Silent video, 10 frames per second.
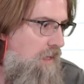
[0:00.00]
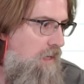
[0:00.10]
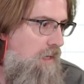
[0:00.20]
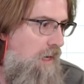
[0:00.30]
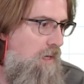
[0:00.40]

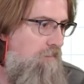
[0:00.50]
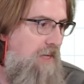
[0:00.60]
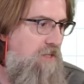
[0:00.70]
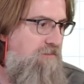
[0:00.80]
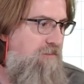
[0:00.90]

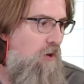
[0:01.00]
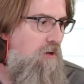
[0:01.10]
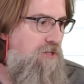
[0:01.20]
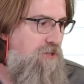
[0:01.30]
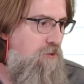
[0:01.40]
As far
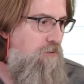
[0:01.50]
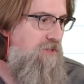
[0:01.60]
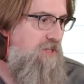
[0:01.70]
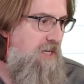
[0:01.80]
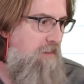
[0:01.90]
as students
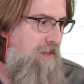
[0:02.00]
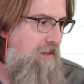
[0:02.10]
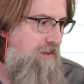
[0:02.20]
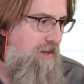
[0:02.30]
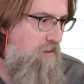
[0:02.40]

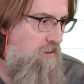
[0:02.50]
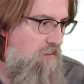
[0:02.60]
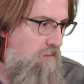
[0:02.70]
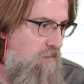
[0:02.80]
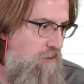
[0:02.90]
keeping their
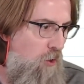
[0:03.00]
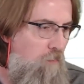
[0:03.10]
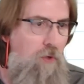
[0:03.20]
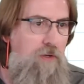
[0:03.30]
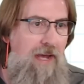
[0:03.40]

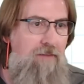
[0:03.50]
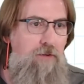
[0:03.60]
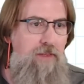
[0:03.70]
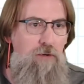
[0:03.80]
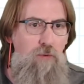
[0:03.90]
notebook after
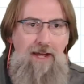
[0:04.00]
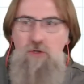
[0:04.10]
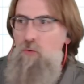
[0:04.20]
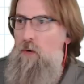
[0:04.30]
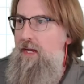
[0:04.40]
they
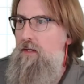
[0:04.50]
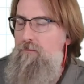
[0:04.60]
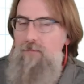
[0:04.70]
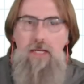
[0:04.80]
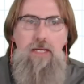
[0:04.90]
graduate,
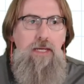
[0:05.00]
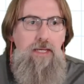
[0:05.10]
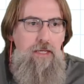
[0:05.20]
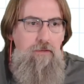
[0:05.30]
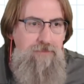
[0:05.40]

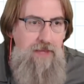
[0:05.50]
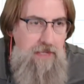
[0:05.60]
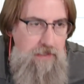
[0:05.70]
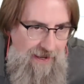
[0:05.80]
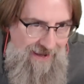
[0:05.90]
if they
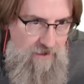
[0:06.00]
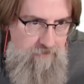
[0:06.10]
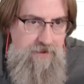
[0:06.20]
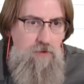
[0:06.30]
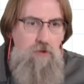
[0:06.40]
have
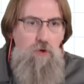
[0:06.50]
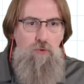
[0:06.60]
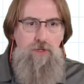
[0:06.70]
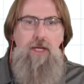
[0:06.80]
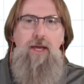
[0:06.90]
their own
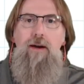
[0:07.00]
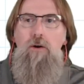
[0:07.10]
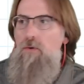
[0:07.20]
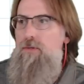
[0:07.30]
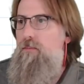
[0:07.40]

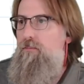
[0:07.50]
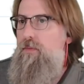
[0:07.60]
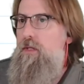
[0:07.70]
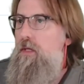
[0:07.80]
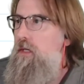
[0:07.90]
account,
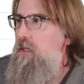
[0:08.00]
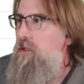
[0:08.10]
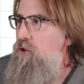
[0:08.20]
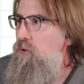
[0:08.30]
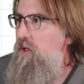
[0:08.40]

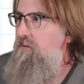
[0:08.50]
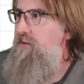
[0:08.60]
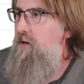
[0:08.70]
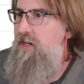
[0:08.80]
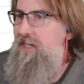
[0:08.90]
you can
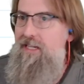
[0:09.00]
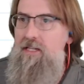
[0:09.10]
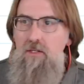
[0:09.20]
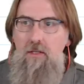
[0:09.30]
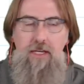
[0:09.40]
very
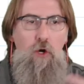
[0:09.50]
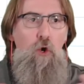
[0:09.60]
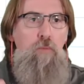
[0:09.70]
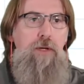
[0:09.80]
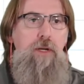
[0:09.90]
easily
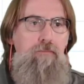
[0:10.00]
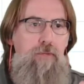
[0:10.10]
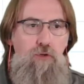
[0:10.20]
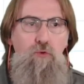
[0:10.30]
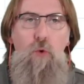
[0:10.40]
open up
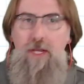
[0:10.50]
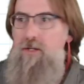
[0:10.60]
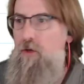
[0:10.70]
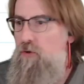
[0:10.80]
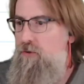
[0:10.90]
2
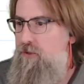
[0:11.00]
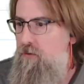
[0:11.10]
windows